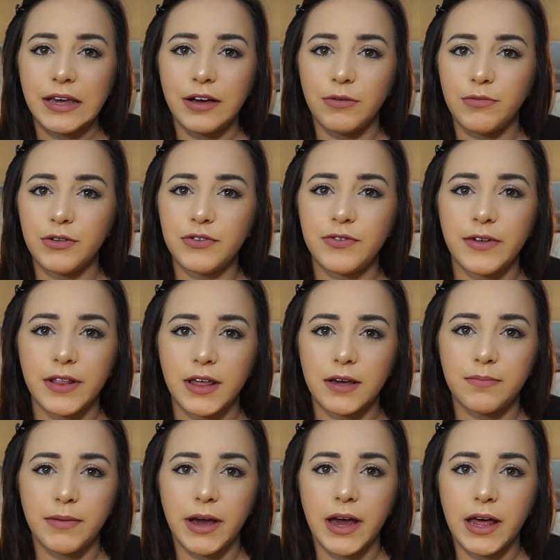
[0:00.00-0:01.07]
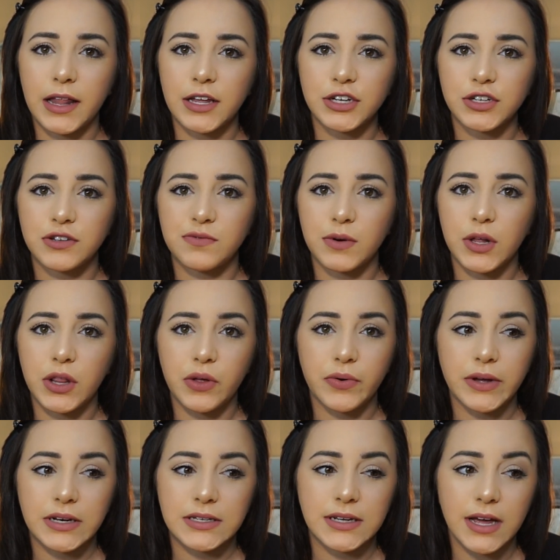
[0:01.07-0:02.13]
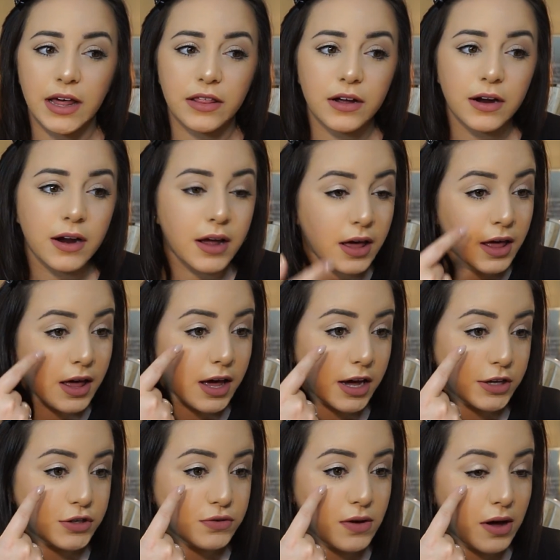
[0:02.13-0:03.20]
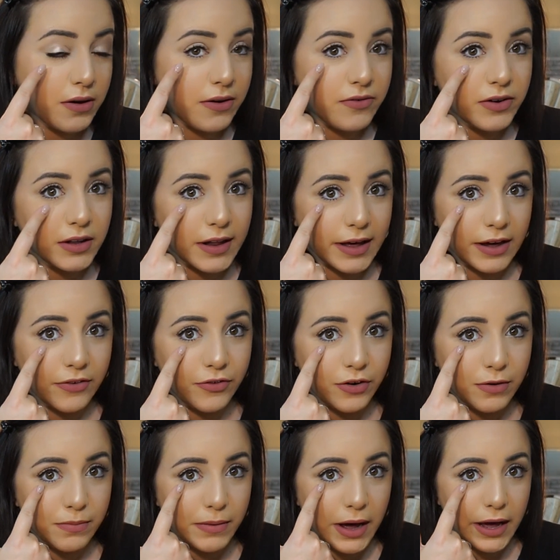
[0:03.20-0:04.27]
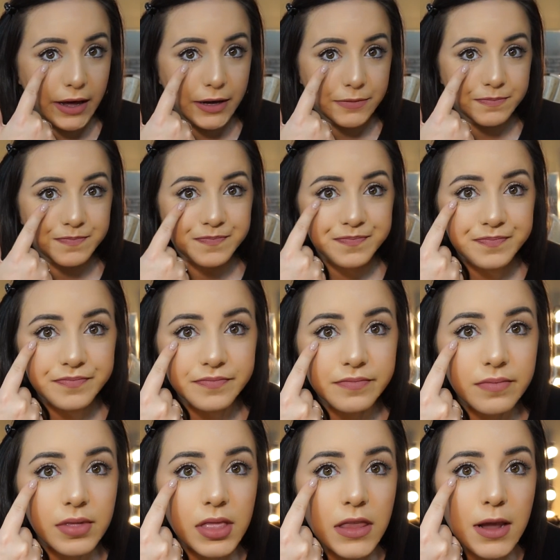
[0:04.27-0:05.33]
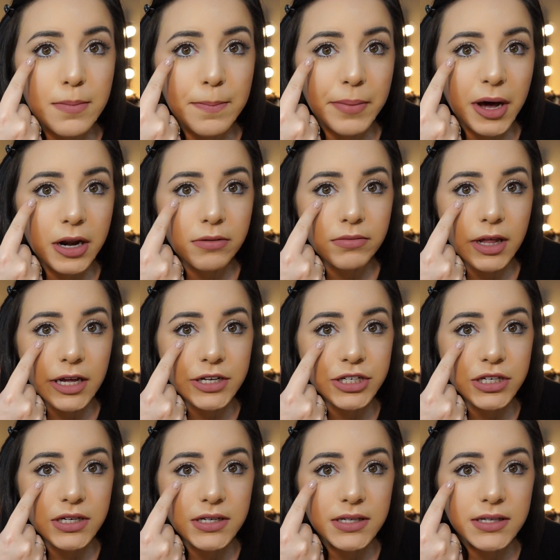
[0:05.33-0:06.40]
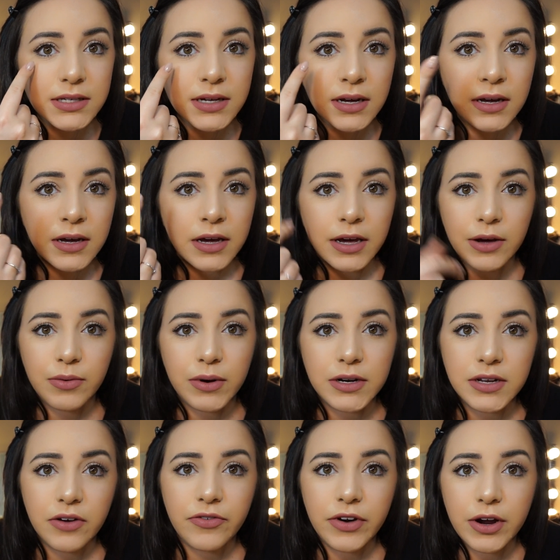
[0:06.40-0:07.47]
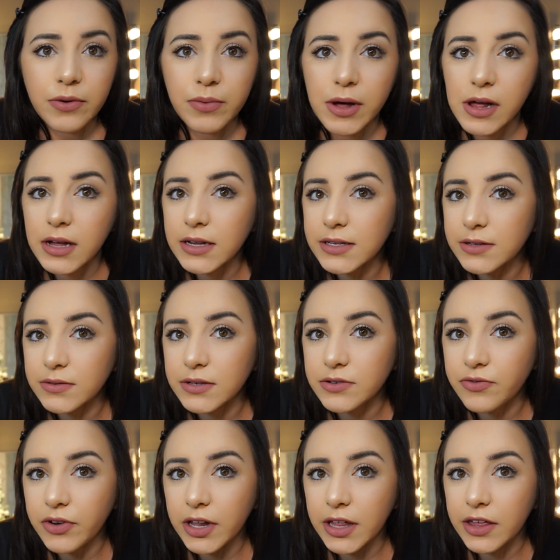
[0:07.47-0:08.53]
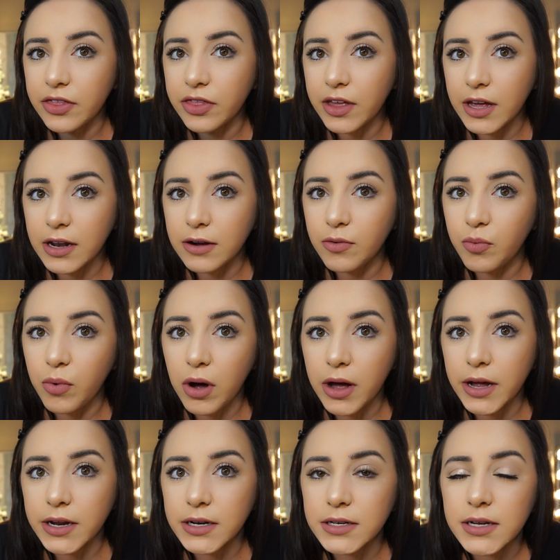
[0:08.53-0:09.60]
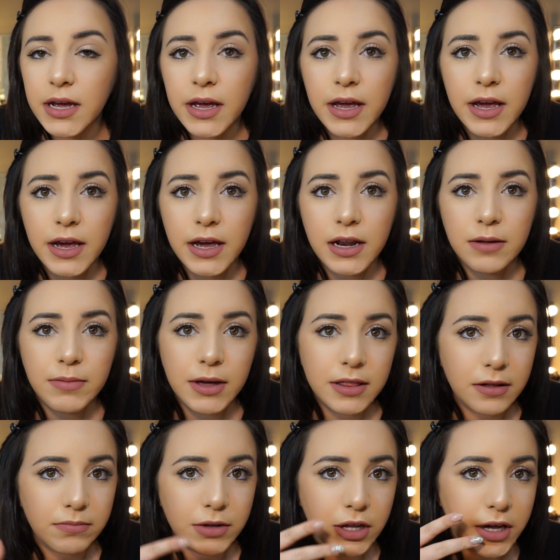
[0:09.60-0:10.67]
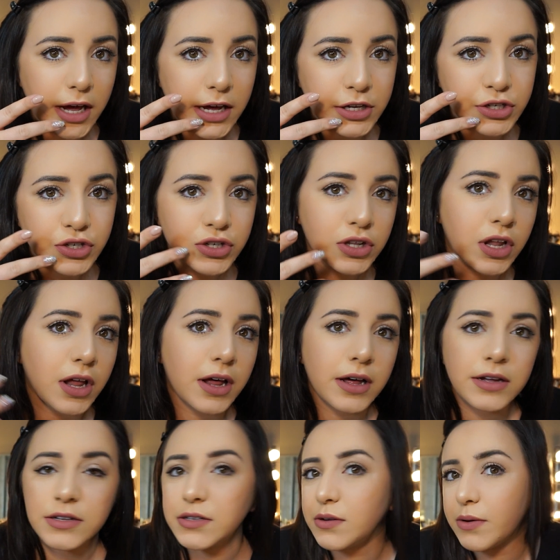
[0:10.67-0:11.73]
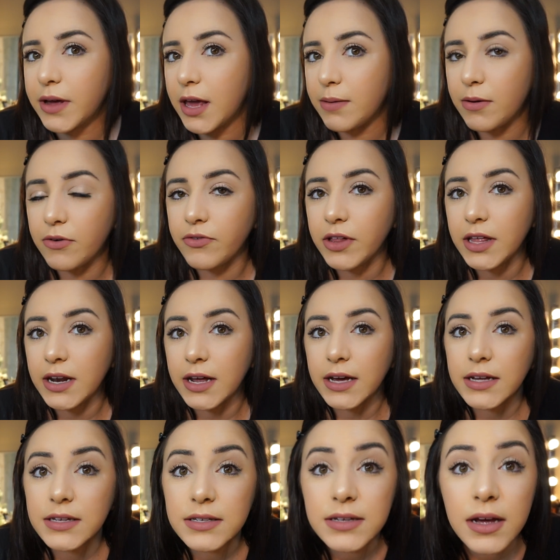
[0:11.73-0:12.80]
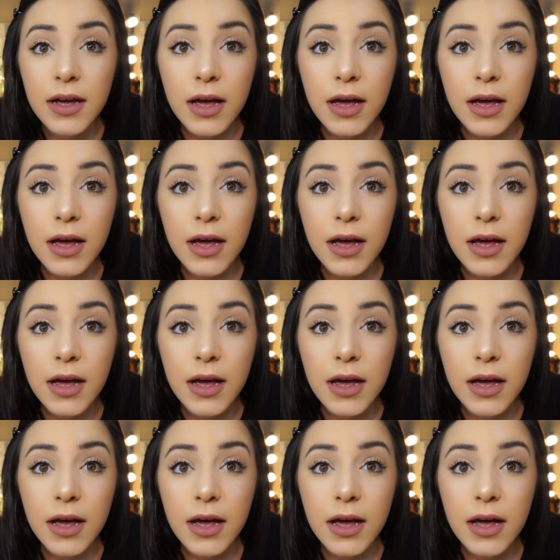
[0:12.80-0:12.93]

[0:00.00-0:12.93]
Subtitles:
Almost felt like my eyelashes were gluing together. I do, however, like it for my bottom lashes. It worked out very well because it was a really thin wand and it made them look extra long, so it came out really nice.